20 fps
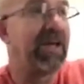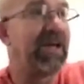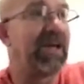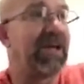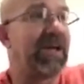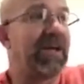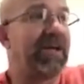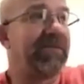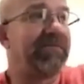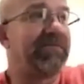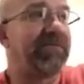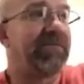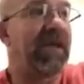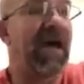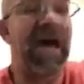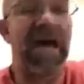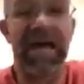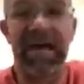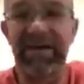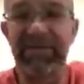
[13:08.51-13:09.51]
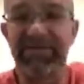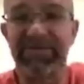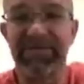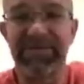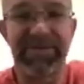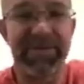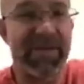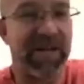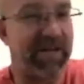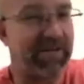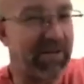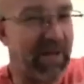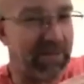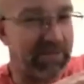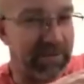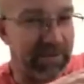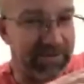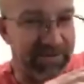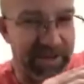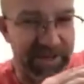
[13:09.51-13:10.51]
I have said I
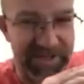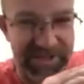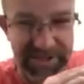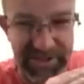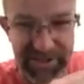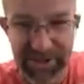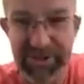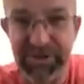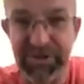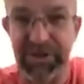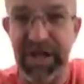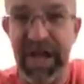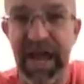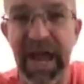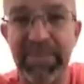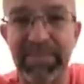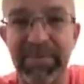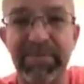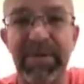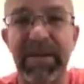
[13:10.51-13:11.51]
believe things like this could happen,